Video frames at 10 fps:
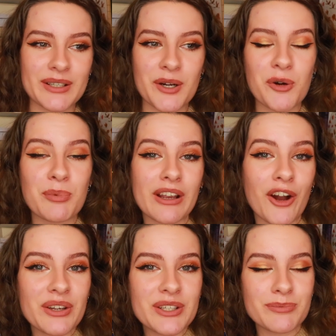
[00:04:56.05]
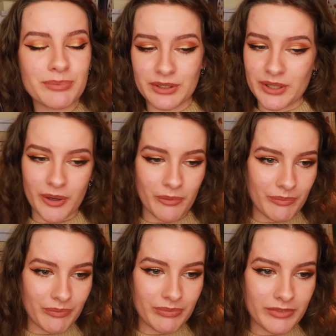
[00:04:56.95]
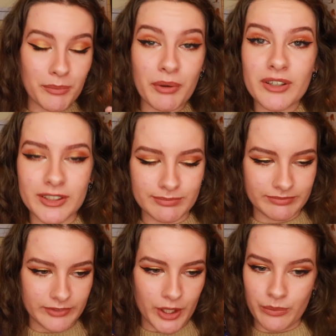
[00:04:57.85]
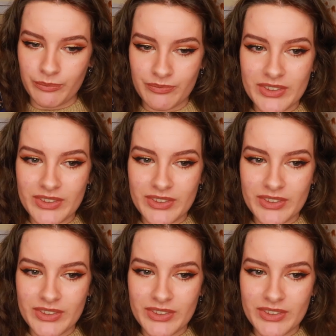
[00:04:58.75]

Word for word: Oh, but are you? But no. But no.